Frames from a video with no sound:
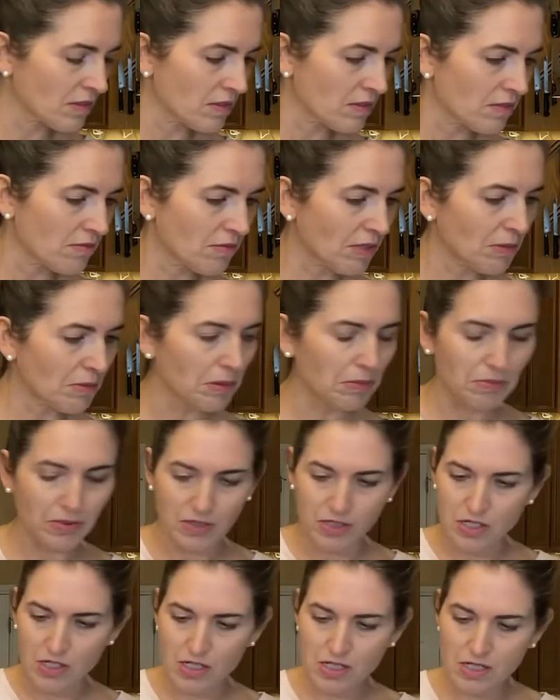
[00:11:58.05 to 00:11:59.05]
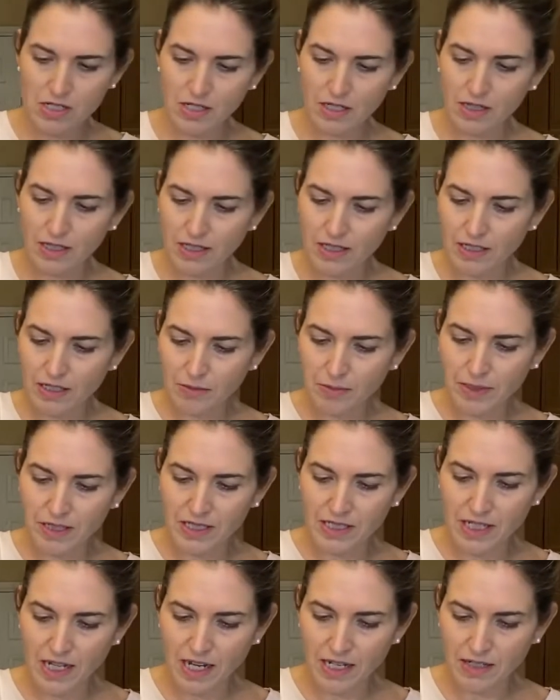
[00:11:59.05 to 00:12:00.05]
Maybe put just a little bit
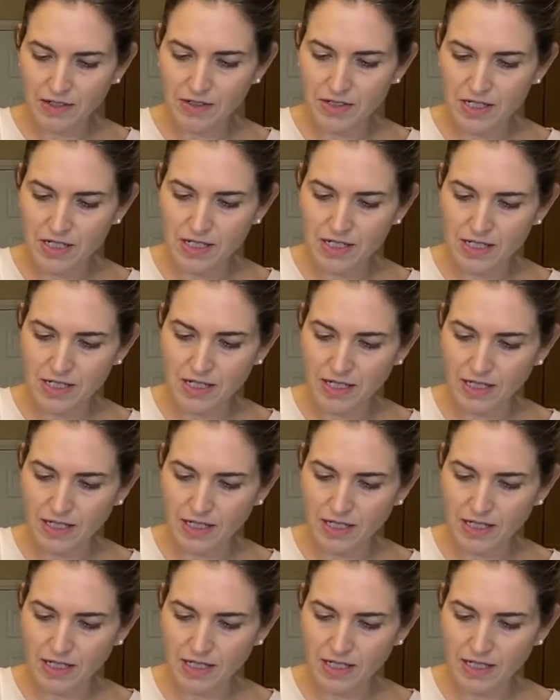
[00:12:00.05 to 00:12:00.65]
of taco seasoning